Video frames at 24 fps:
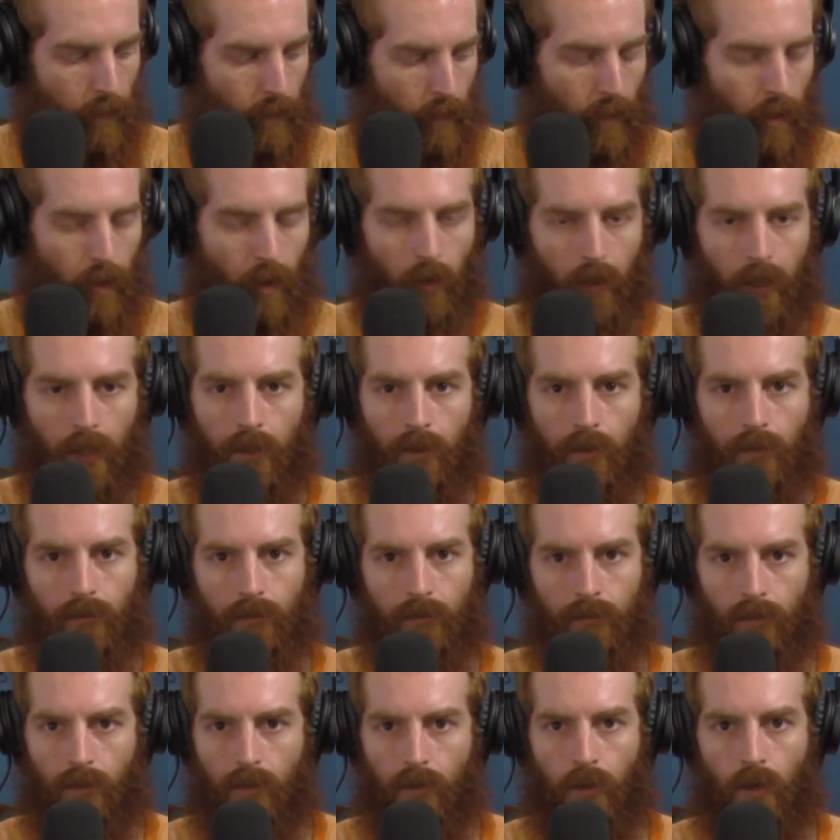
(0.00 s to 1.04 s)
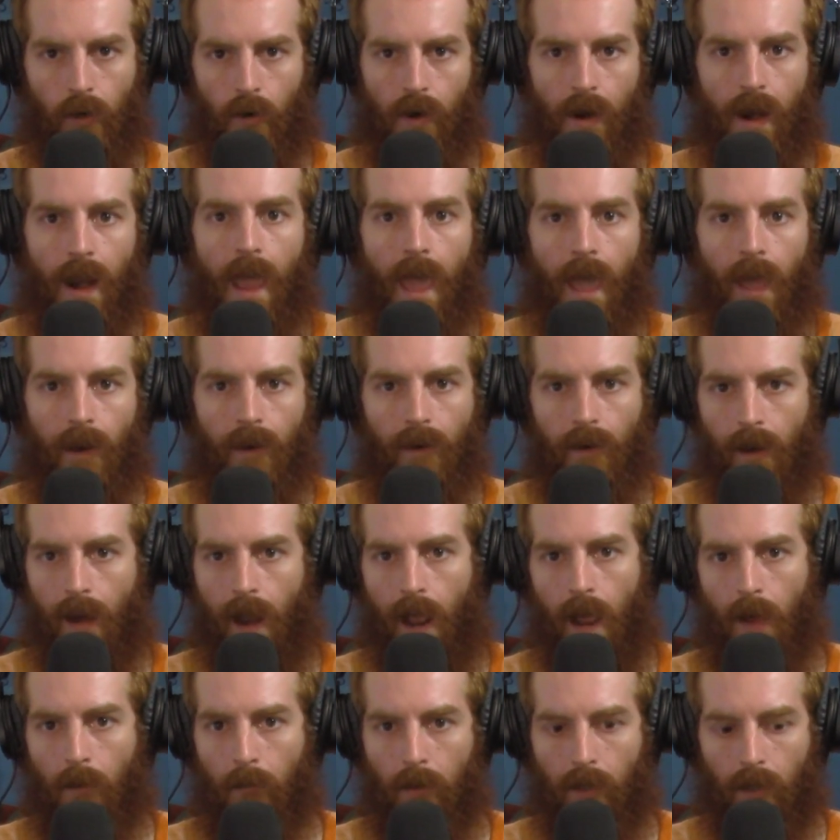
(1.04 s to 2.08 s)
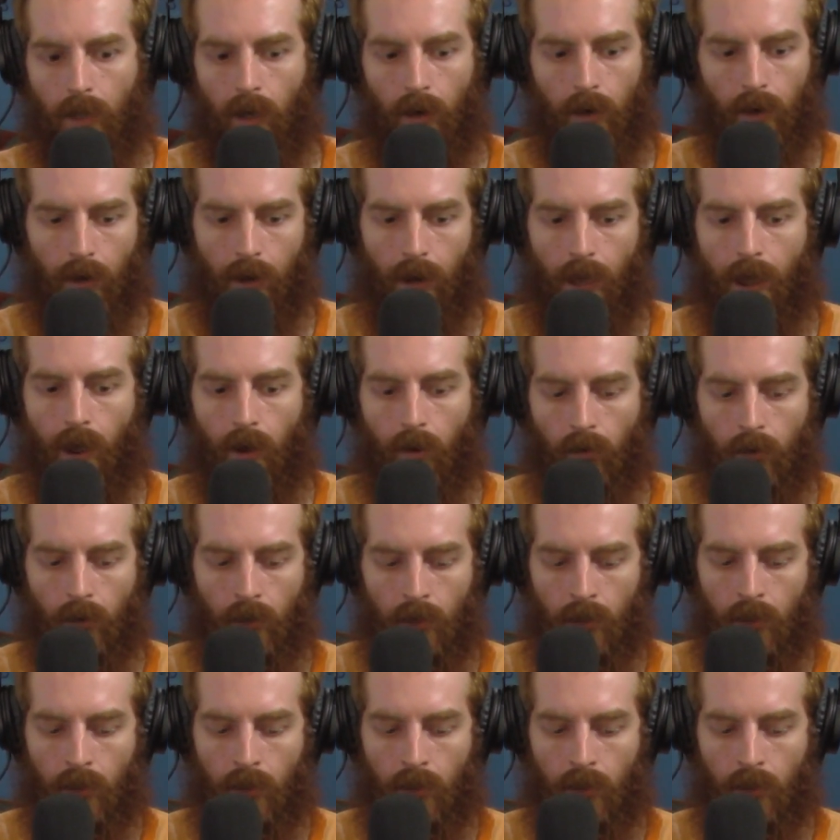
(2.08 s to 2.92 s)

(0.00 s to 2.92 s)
hooking your net and having to cut it out.